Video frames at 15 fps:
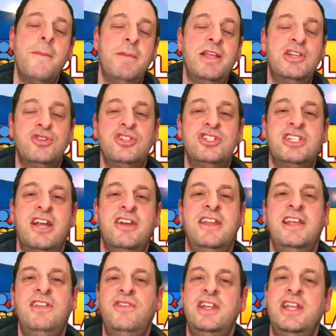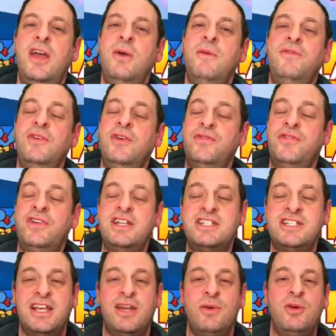make sure you share today's video and feel free to
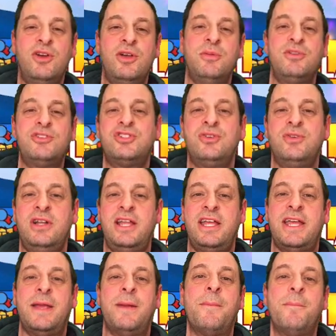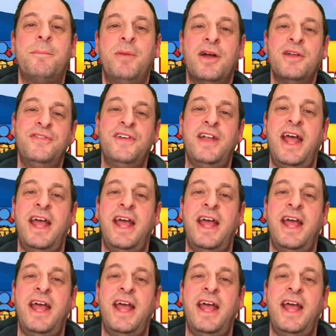check out one coming on shortly. Bye for